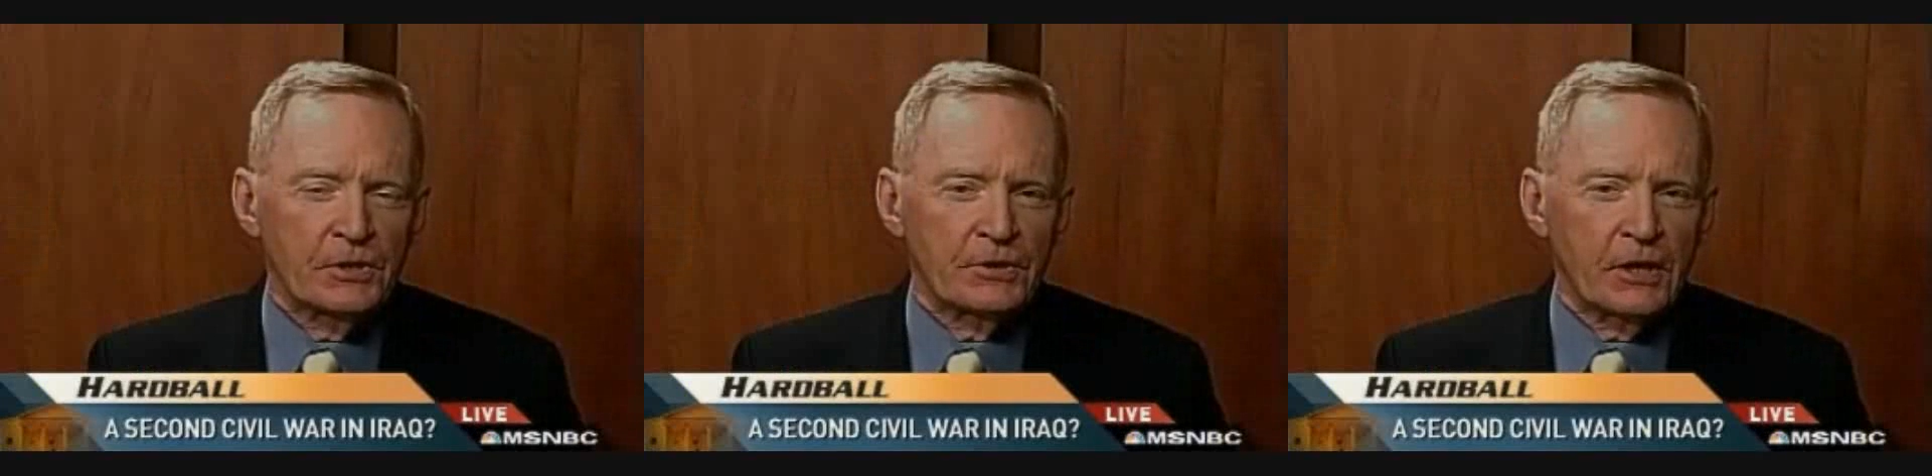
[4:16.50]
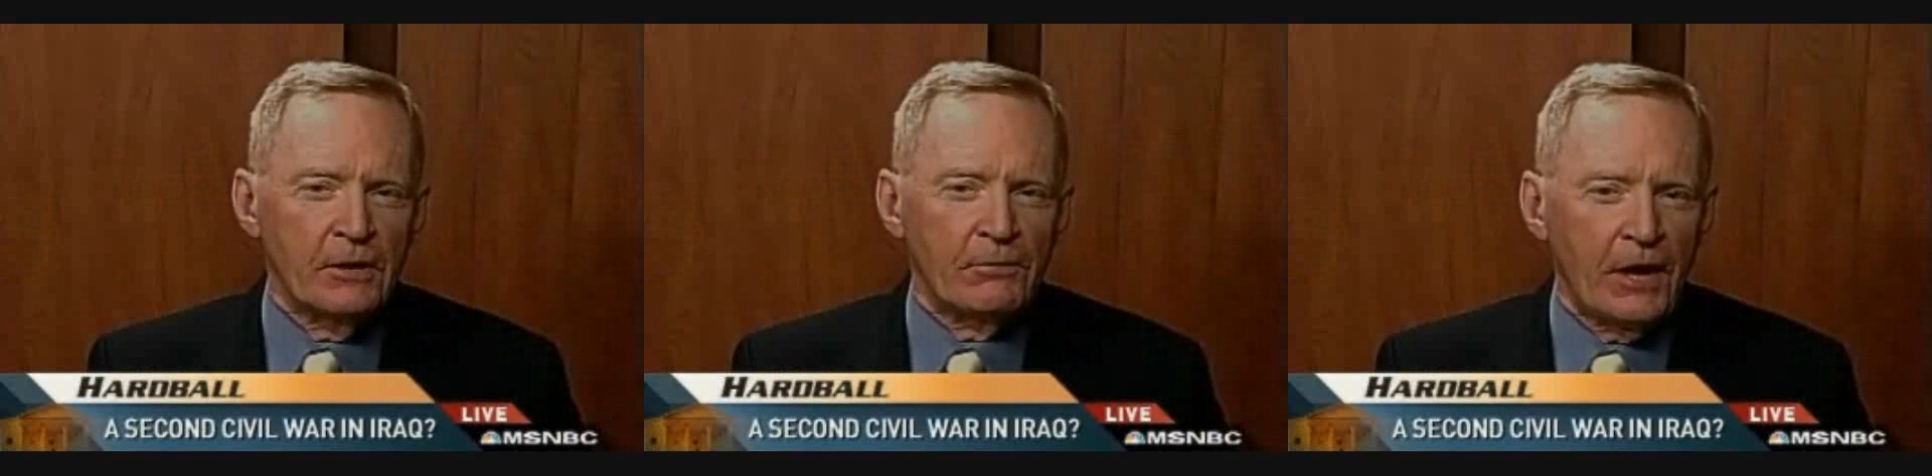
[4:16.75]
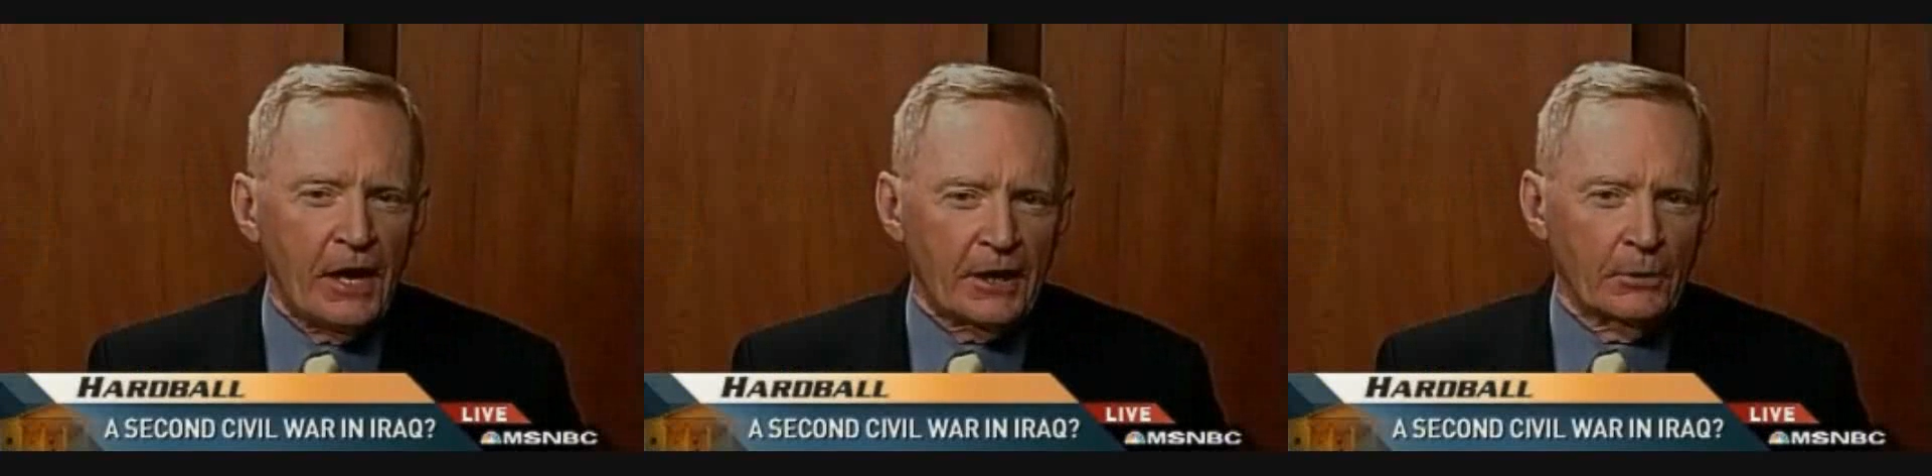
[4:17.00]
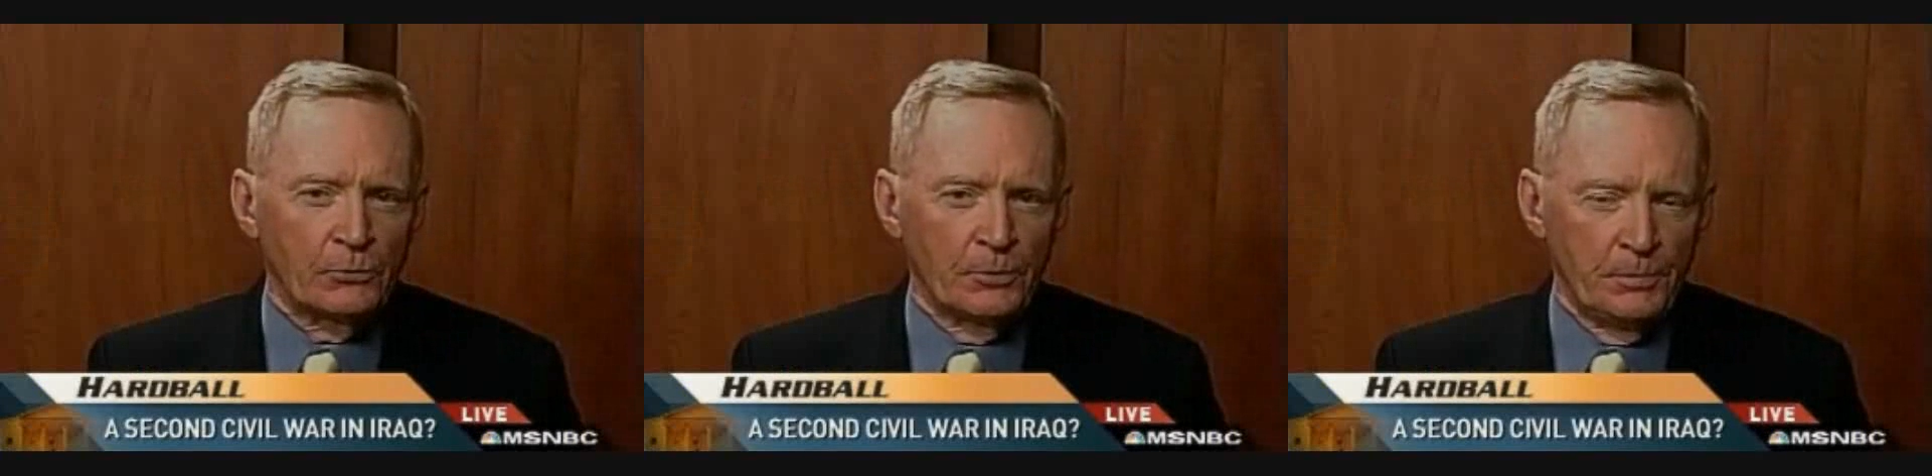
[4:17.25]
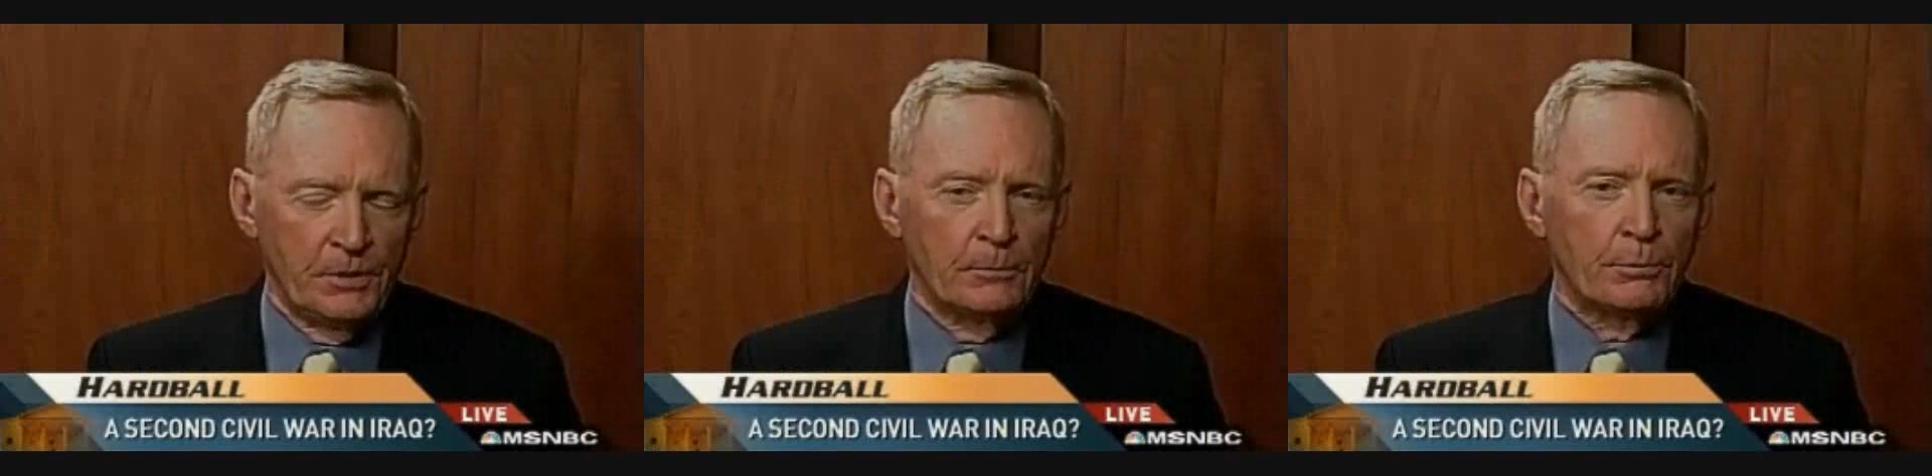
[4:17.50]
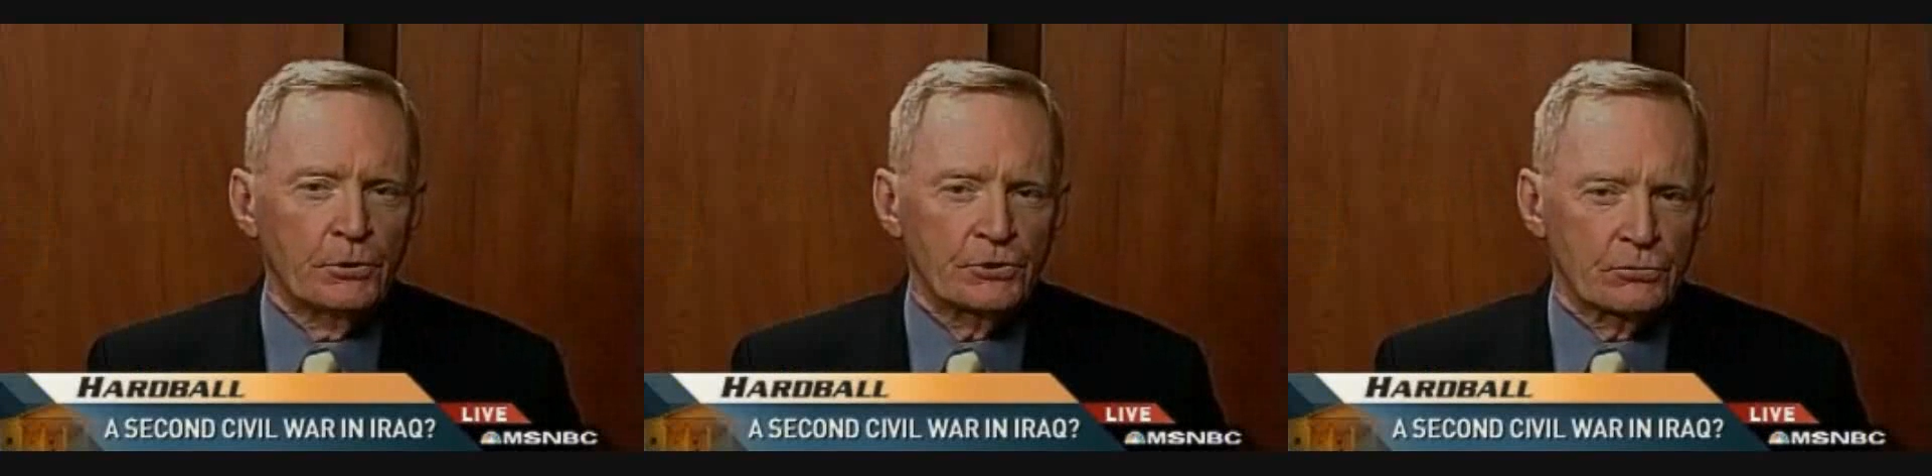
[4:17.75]
that they've had it with
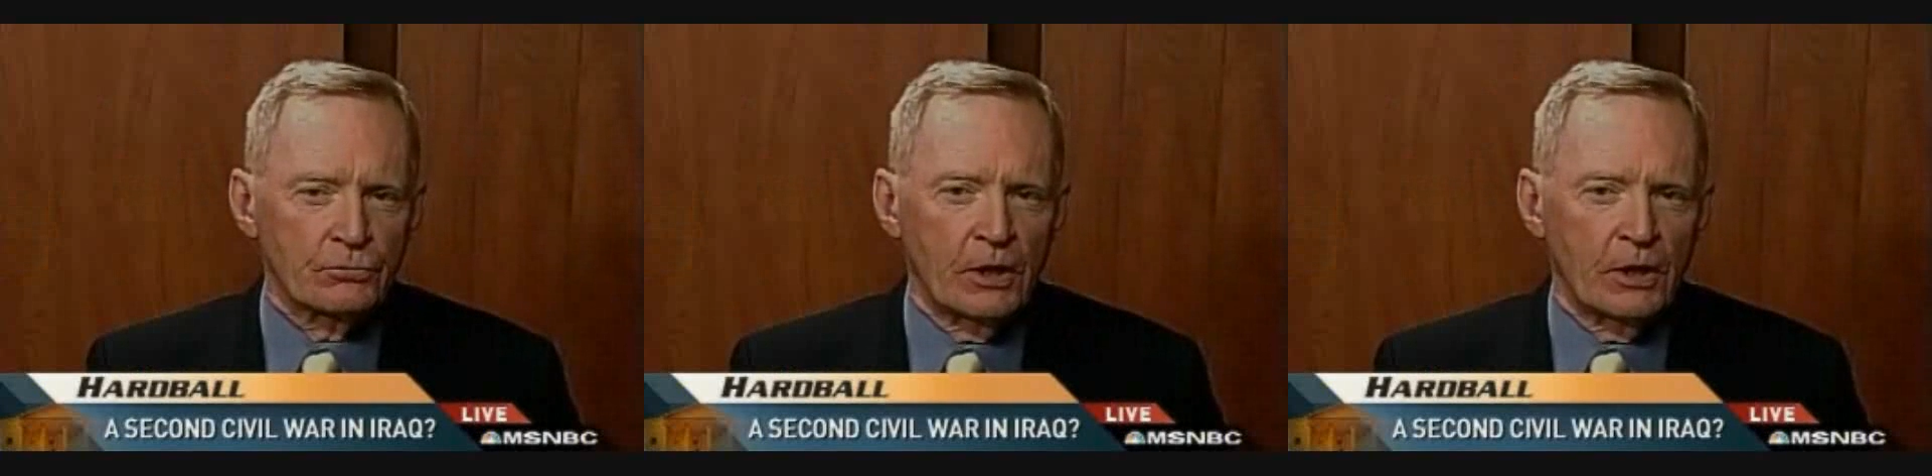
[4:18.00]
being pushed